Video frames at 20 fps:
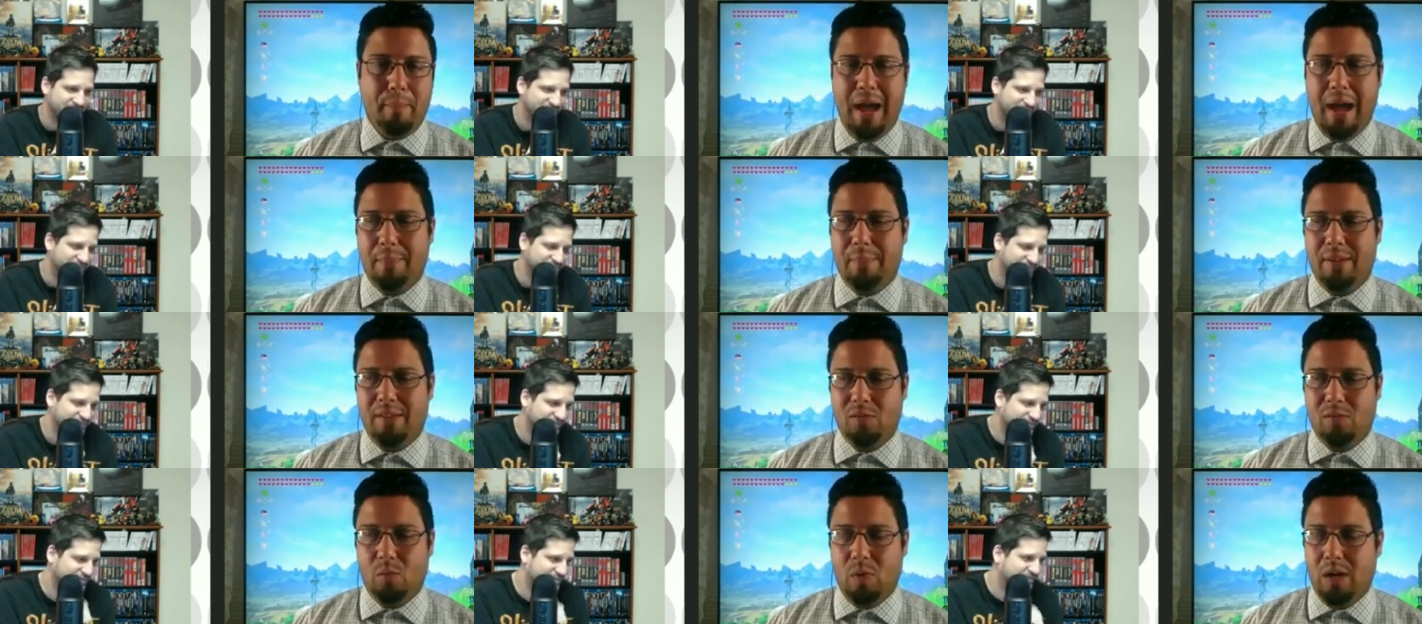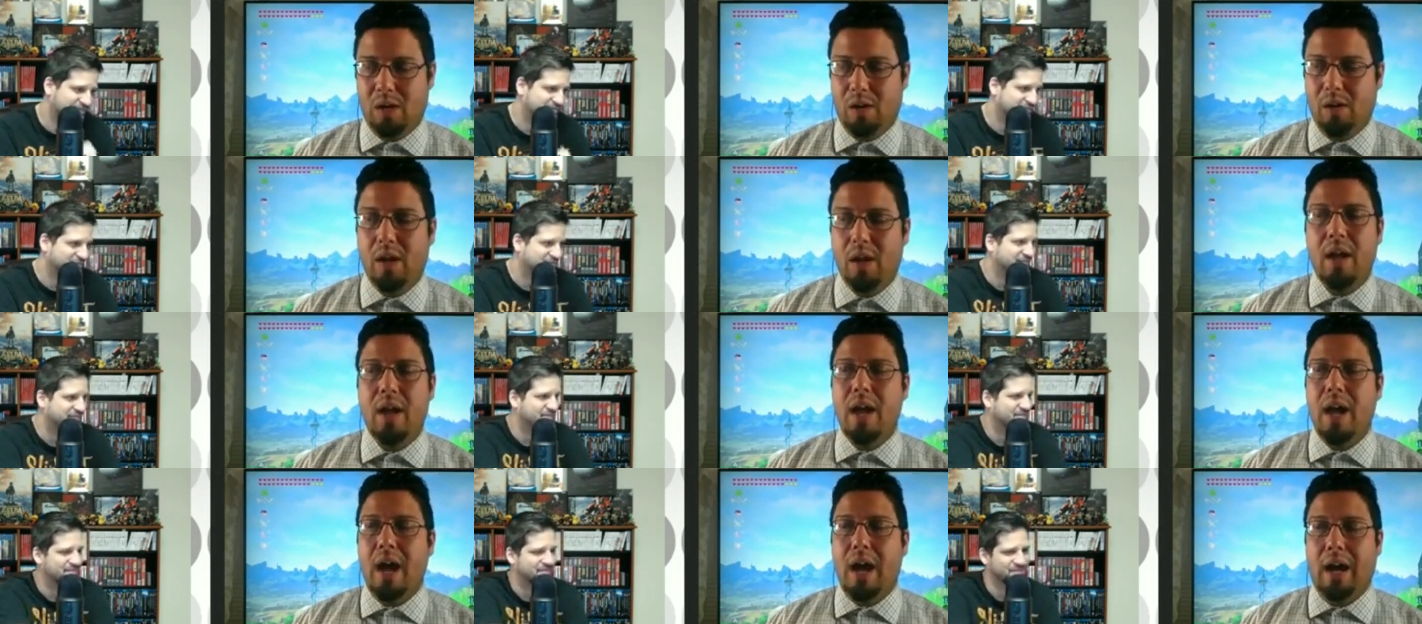Speaker 1: map as well,
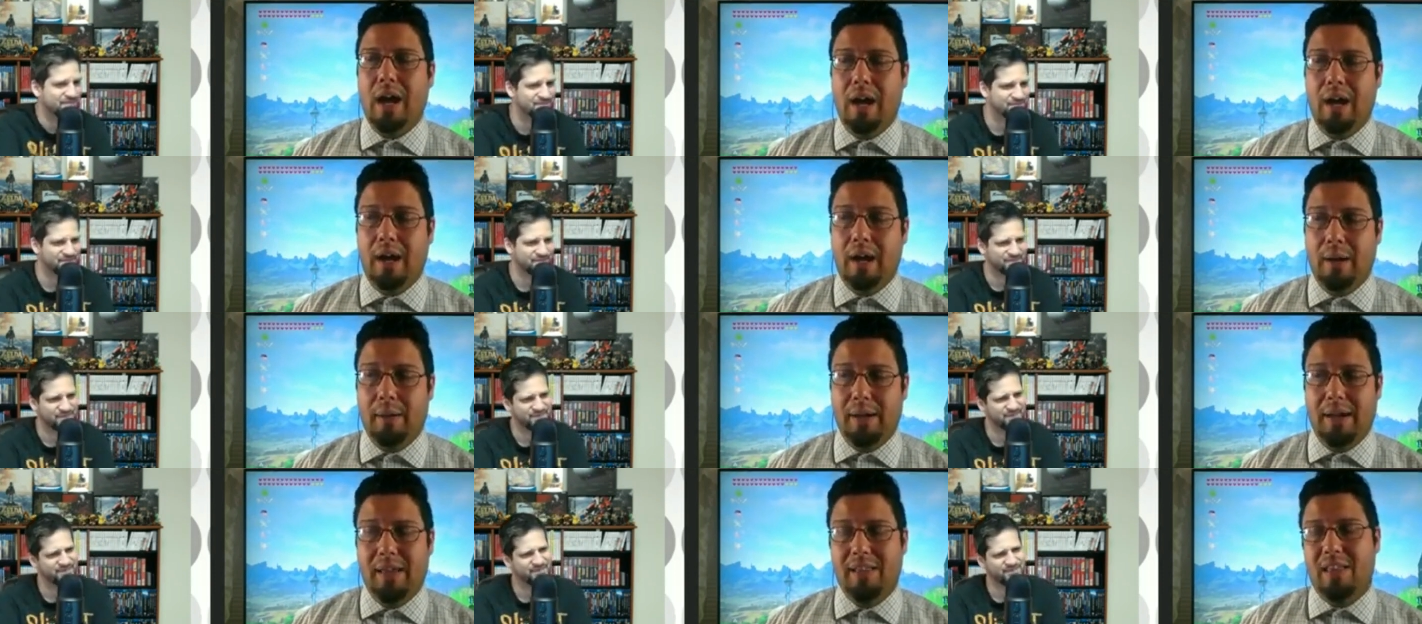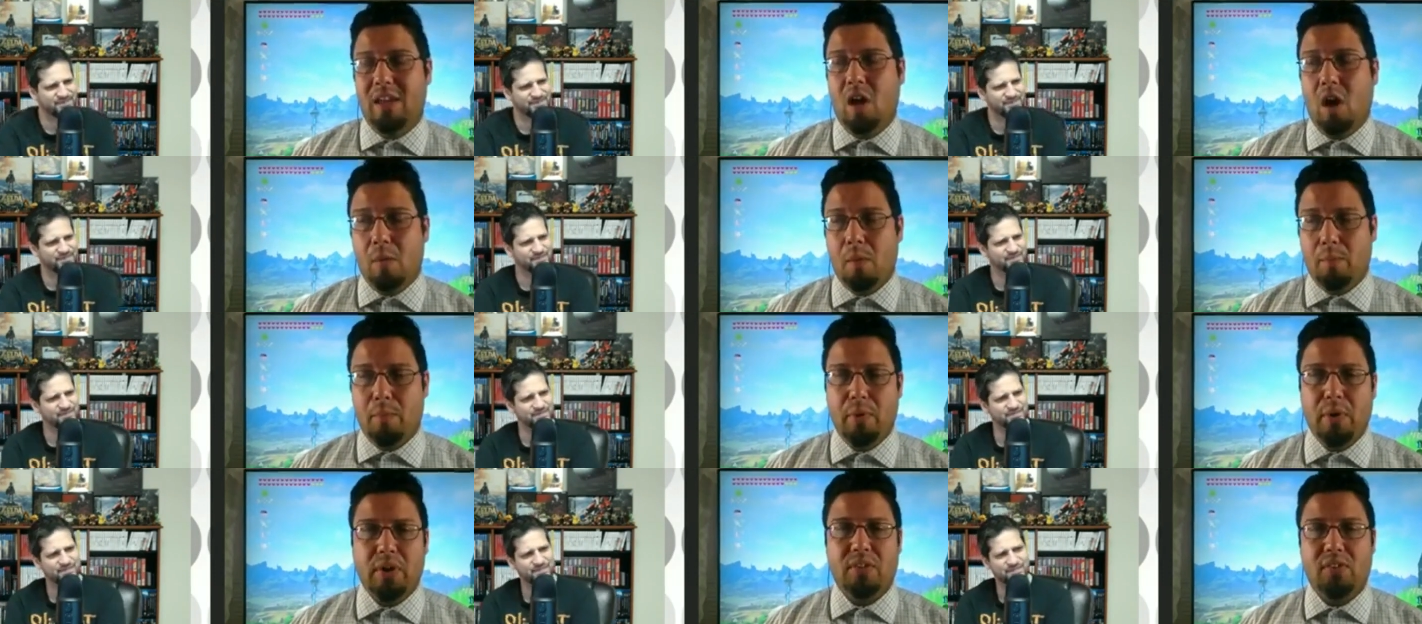uh, and the
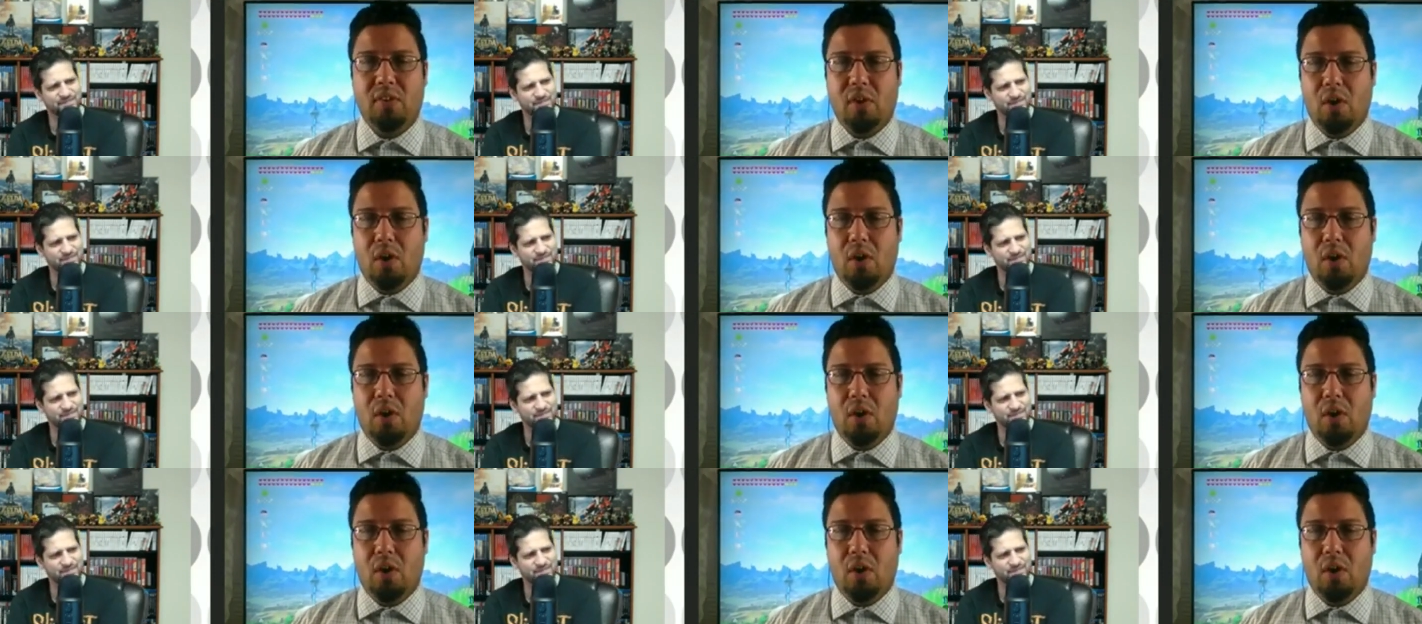art book.